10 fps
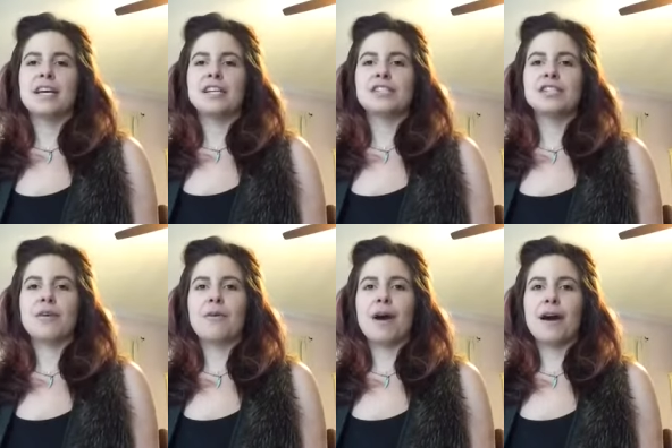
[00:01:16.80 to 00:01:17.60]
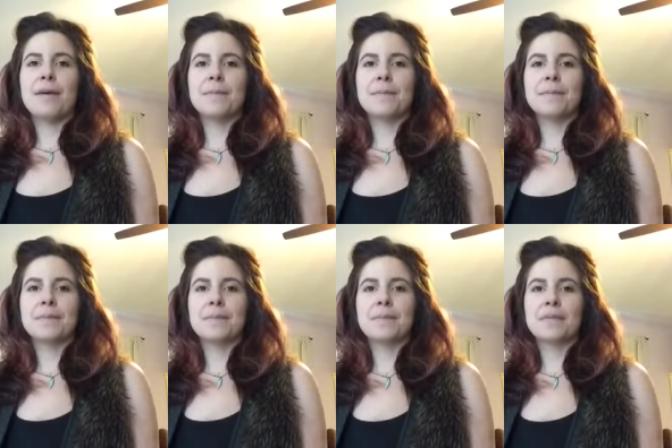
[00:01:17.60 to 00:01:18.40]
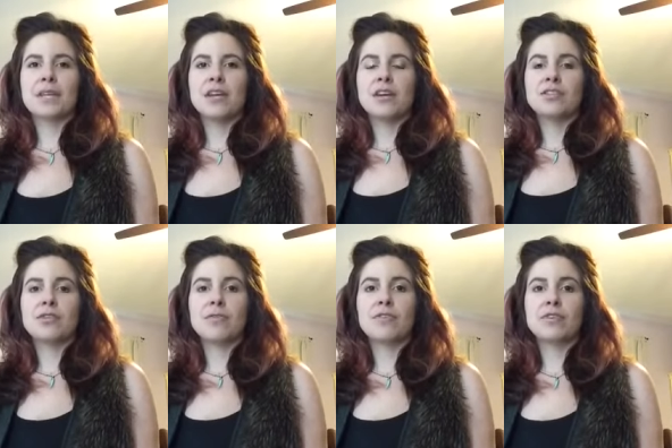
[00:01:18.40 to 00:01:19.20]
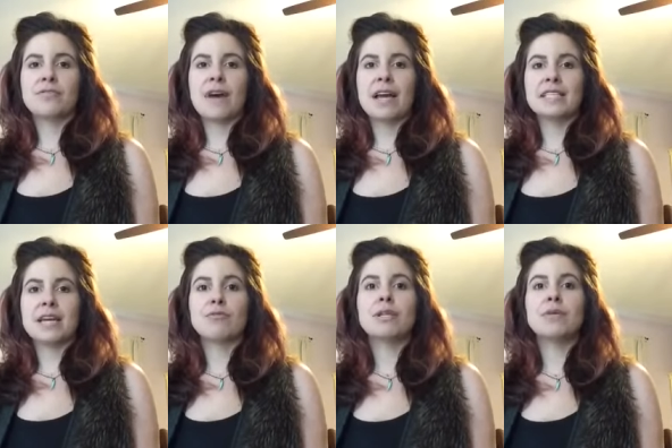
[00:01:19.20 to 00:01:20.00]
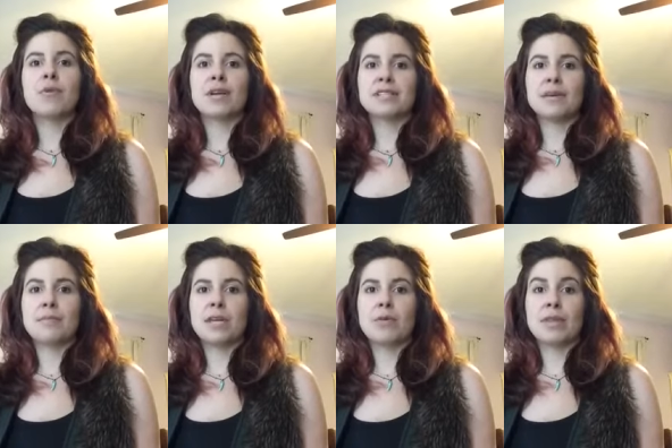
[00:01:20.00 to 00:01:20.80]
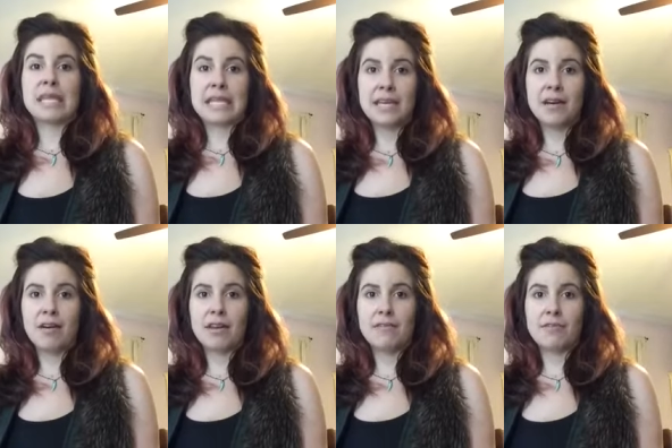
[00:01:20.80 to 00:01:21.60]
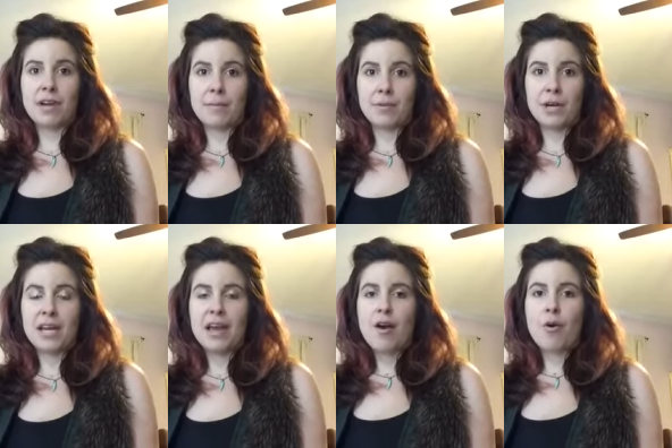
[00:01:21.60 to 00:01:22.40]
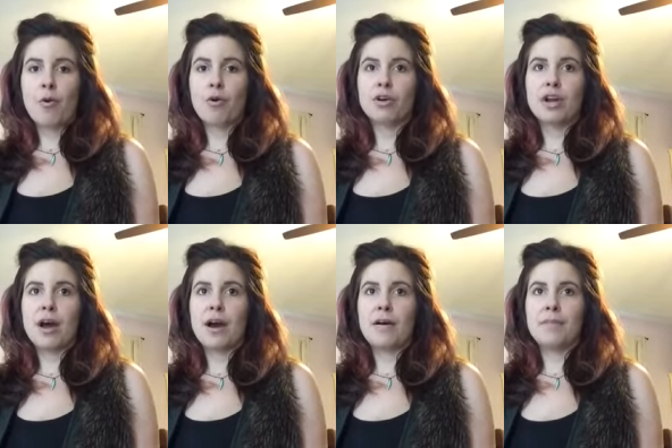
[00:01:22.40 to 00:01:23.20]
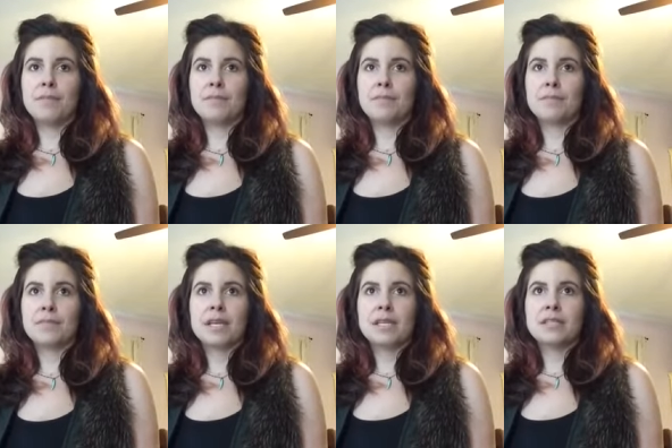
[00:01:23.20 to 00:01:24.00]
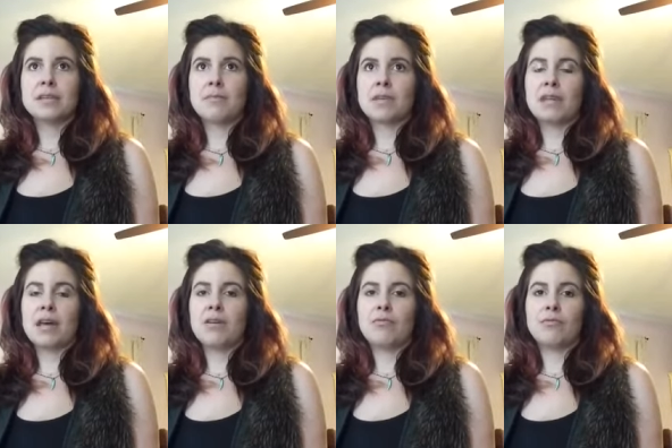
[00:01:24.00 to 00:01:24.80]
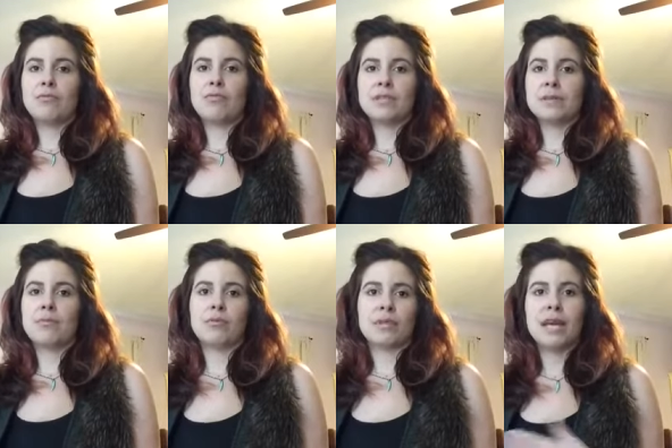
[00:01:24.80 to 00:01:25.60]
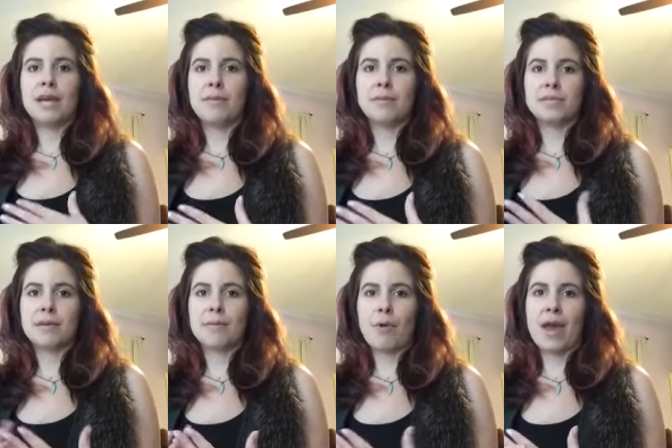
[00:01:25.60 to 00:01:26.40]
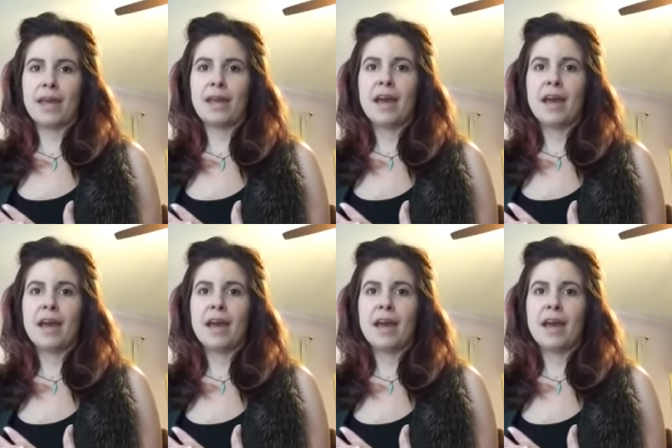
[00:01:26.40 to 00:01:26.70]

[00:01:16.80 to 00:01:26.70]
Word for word: So so the first find, I really wanted something with an E on it for Emery, or something that resembled him in some way.